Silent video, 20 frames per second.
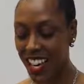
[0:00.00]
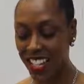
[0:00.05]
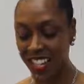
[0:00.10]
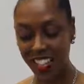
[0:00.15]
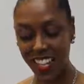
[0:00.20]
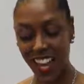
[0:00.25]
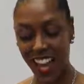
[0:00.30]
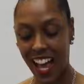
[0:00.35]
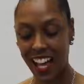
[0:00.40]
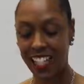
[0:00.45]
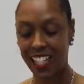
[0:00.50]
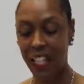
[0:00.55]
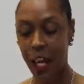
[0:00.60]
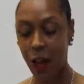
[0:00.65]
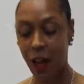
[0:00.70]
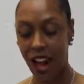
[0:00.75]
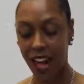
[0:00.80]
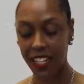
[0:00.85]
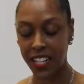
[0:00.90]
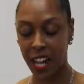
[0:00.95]
She has
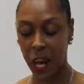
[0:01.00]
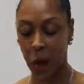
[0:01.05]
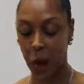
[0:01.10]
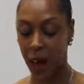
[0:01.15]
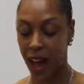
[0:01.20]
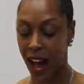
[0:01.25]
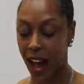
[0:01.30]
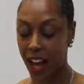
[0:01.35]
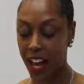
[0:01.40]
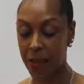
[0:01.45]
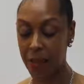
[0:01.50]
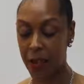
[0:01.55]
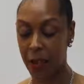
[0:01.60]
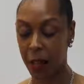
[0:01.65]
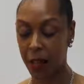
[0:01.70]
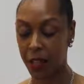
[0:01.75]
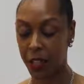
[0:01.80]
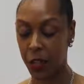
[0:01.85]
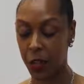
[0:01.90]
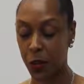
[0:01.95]
no idea what I am
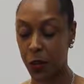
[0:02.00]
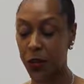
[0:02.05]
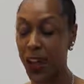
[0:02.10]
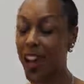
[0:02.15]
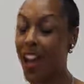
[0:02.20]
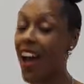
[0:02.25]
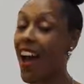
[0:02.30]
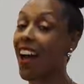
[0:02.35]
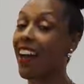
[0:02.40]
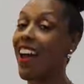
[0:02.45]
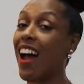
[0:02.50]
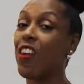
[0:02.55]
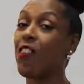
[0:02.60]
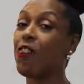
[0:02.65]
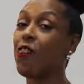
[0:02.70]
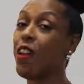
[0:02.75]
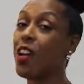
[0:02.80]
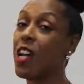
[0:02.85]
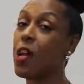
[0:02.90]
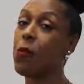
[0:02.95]
up to, and I
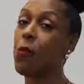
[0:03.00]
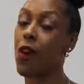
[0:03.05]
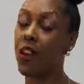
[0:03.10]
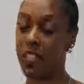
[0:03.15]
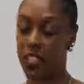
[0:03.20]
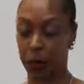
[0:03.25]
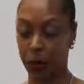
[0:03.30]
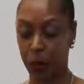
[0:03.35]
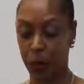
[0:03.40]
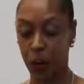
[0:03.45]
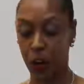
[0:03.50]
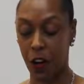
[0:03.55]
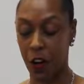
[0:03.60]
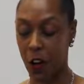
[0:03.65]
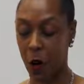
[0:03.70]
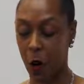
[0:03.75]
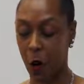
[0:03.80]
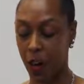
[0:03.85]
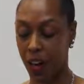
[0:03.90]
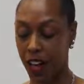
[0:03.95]
really want to blow
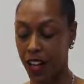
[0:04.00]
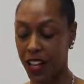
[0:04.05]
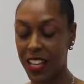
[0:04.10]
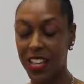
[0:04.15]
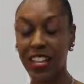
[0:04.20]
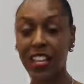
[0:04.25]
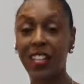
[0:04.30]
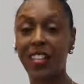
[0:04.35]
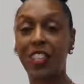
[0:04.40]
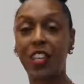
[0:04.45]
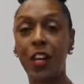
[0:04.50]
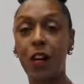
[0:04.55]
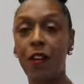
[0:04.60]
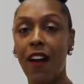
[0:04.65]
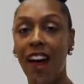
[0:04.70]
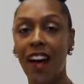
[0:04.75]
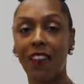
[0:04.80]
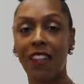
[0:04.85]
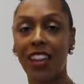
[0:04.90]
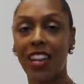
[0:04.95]
her away. Do you
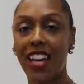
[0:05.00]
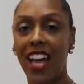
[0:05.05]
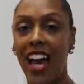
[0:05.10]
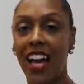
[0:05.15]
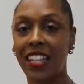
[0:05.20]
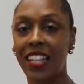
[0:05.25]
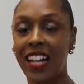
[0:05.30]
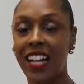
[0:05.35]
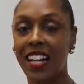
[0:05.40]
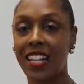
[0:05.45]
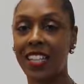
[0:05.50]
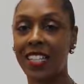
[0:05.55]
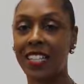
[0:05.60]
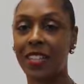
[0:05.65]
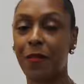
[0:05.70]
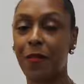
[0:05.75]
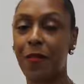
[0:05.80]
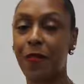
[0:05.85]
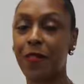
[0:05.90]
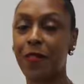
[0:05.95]
have any ideas?
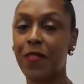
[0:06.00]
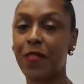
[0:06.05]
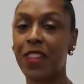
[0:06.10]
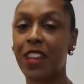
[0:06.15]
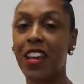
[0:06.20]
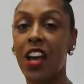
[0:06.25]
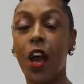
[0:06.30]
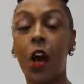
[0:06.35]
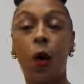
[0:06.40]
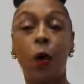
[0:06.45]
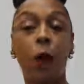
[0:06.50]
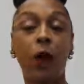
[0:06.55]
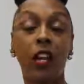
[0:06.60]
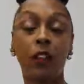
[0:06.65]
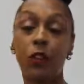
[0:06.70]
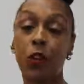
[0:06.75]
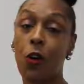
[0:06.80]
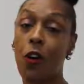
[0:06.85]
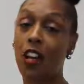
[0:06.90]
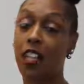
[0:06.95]

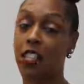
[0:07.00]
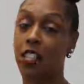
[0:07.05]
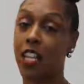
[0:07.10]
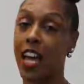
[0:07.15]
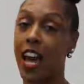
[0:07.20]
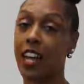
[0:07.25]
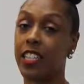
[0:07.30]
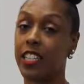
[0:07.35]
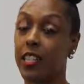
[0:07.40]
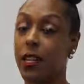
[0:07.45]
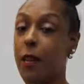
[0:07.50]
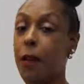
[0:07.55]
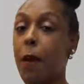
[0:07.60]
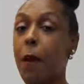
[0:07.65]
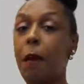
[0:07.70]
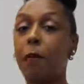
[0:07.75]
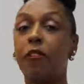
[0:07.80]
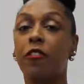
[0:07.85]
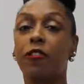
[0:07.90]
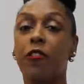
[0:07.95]
Well, of course, Jackson,
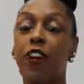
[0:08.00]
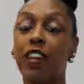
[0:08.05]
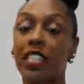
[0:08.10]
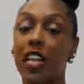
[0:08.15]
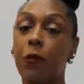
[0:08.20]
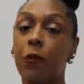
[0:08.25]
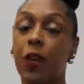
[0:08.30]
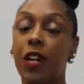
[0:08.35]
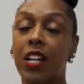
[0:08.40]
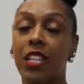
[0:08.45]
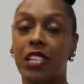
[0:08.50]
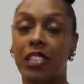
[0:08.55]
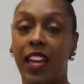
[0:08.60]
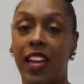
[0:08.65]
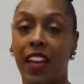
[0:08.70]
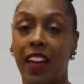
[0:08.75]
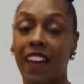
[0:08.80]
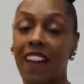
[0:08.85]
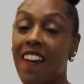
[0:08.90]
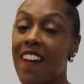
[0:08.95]
but first I want to
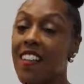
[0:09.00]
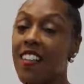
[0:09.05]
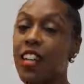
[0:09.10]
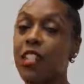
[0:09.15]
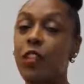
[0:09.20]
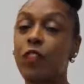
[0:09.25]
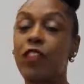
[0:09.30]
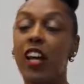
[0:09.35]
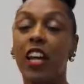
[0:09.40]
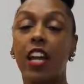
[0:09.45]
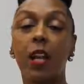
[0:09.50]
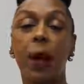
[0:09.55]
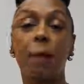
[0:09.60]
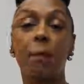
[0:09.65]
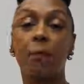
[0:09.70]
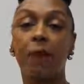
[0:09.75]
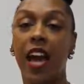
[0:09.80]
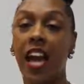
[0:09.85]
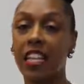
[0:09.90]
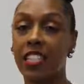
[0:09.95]
say that you've done an
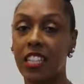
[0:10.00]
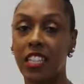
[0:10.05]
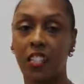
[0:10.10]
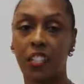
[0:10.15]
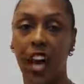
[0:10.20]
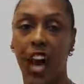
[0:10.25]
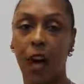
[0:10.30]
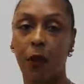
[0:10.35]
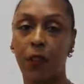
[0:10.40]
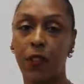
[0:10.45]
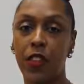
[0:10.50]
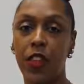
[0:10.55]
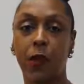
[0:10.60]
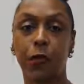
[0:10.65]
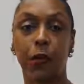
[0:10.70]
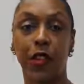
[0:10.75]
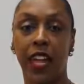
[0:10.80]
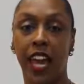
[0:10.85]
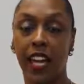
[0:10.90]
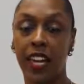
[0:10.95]
amazing job with your
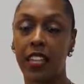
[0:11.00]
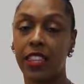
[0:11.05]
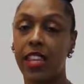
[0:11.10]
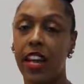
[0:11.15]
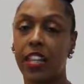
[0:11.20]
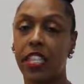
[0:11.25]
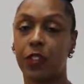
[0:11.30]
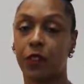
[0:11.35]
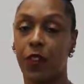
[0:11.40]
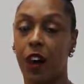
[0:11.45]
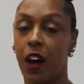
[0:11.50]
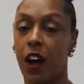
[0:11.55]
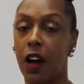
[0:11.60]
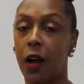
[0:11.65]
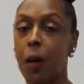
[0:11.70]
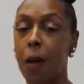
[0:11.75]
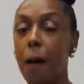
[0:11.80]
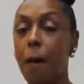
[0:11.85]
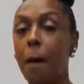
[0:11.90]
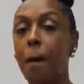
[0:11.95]
planning thus
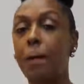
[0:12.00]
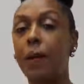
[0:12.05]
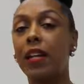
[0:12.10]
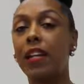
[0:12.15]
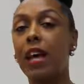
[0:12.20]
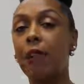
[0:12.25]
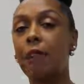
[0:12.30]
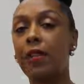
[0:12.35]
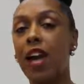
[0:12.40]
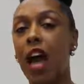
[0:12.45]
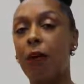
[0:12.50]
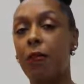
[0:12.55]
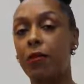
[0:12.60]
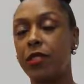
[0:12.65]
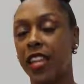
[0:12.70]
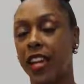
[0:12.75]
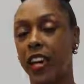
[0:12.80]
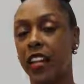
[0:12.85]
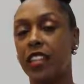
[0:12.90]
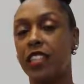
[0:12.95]
far, but let me help
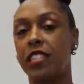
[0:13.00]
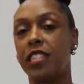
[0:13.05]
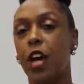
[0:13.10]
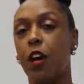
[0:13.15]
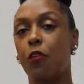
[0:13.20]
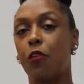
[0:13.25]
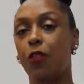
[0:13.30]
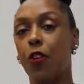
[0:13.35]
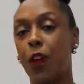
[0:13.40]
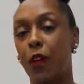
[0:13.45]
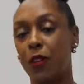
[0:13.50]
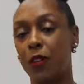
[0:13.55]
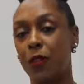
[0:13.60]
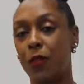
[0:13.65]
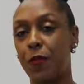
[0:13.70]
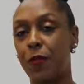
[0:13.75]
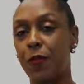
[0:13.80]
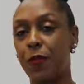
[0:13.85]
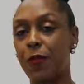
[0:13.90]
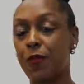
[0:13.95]
you take it a step
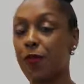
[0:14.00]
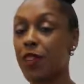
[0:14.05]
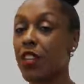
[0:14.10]
further.